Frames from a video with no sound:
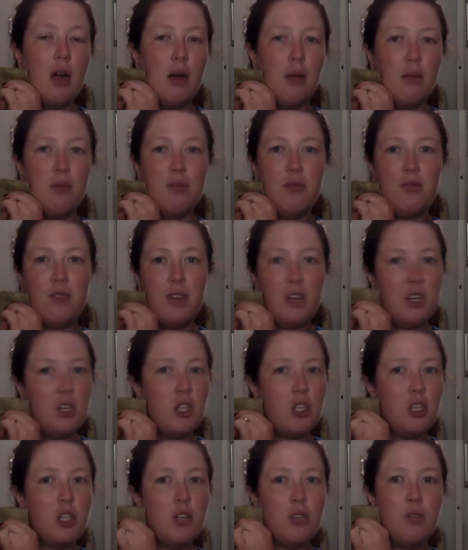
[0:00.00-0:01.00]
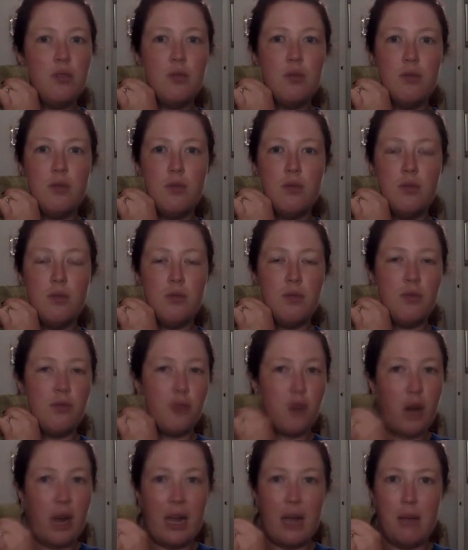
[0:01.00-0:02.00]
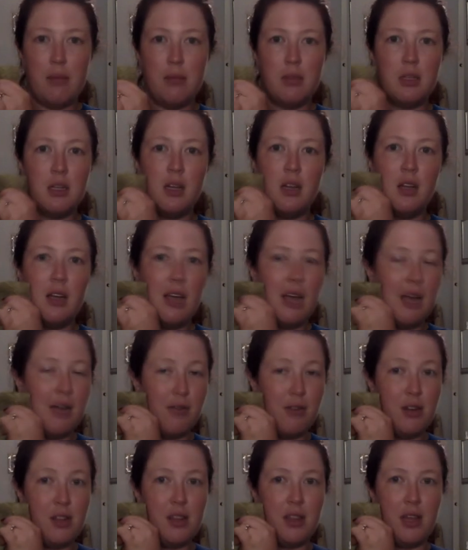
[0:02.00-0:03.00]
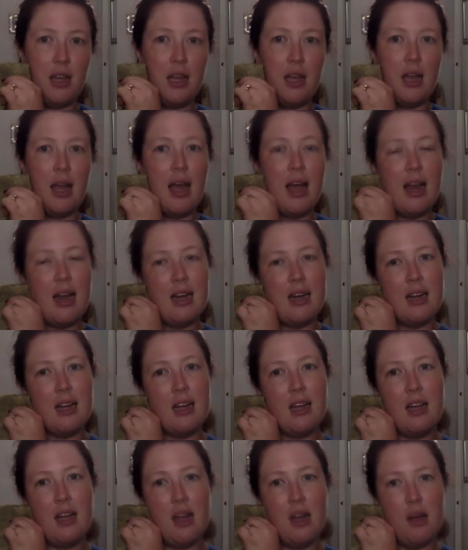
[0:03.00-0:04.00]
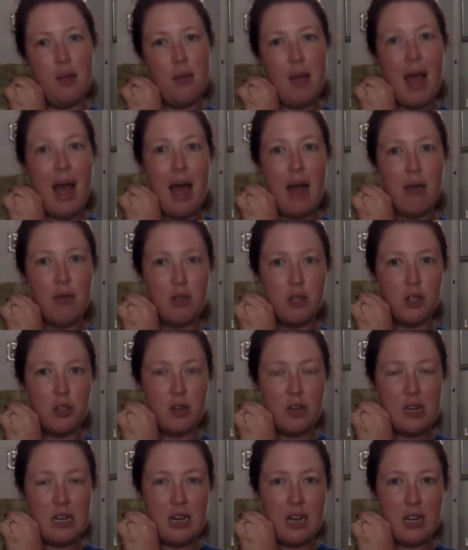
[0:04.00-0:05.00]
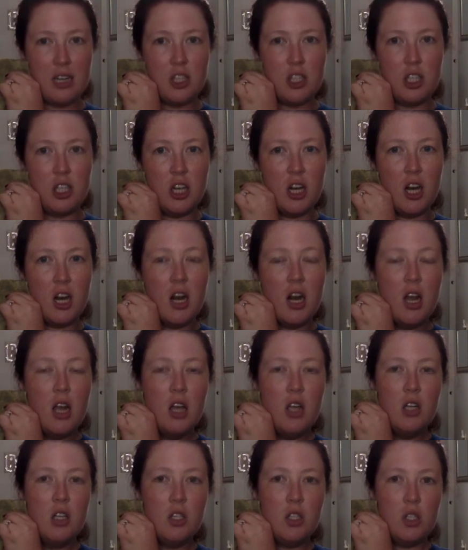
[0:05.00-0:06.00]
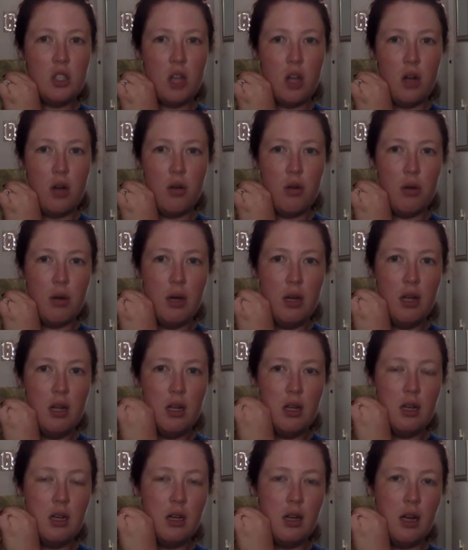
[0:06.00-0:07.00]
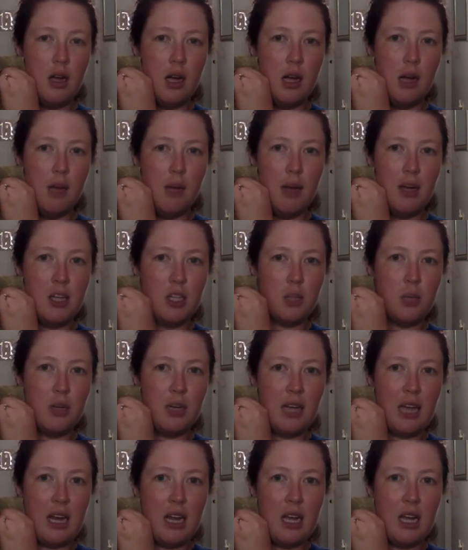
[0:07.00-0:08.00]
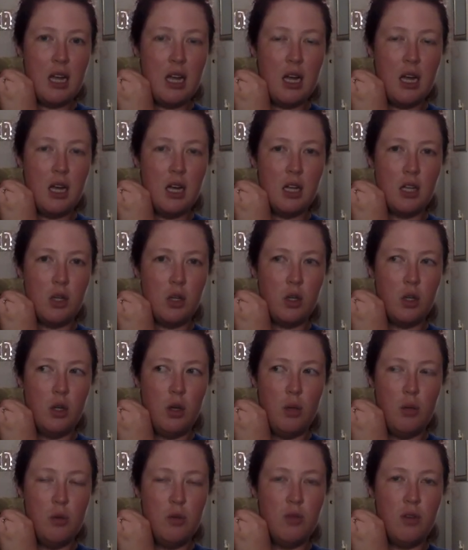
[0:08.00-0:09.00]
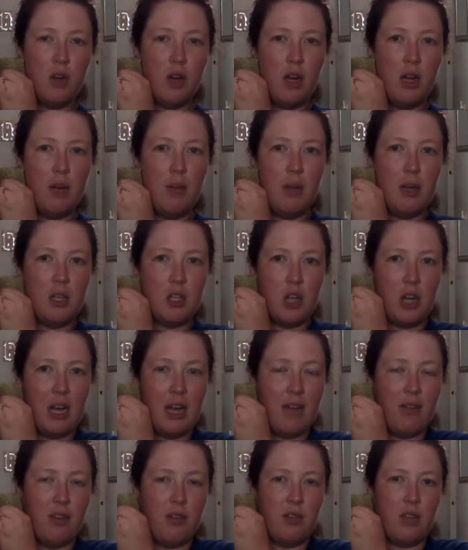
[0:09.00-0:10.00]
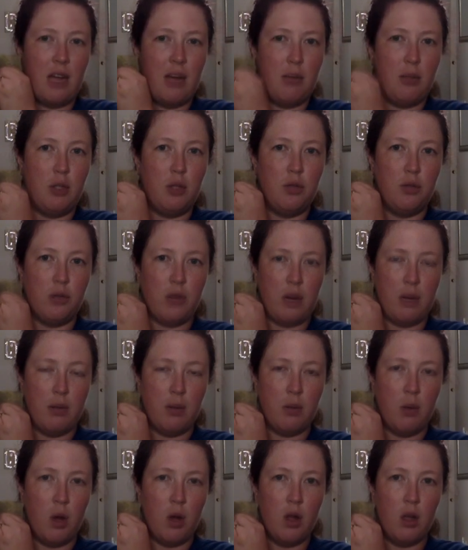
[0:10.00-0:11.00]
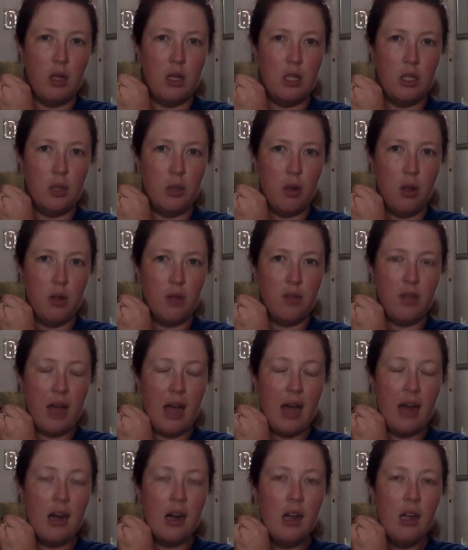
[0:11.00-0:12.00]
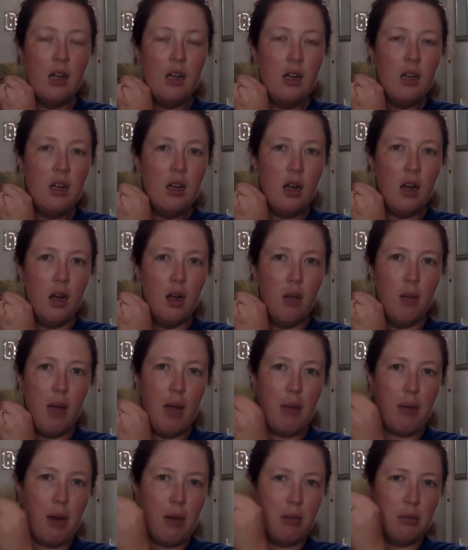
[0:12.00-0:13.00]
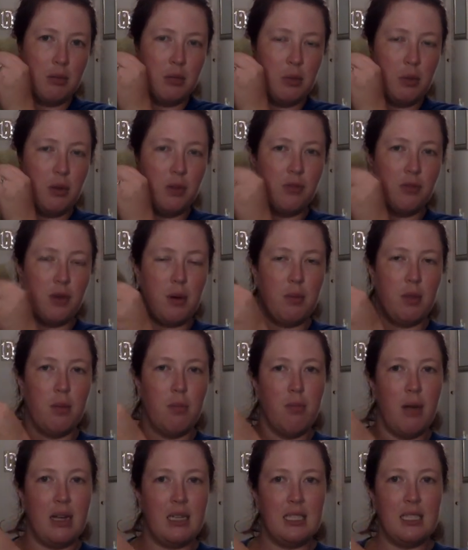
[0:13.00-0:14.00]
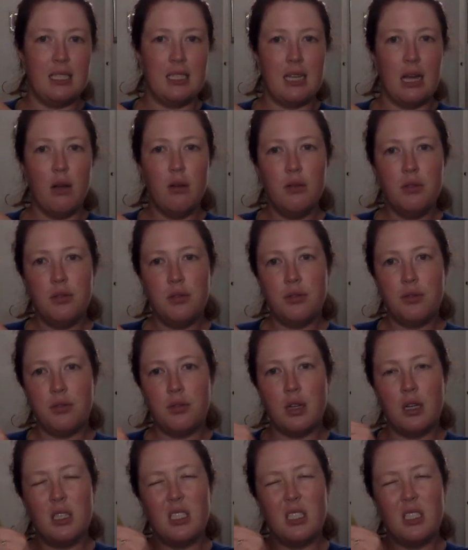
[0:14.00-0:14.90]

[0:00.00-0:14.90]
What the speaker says: finished, framed, everything, and at retreat next year. So I just want to get a move on, make sure I have enough time to frame them all and do all of that. I probably will frame them myself,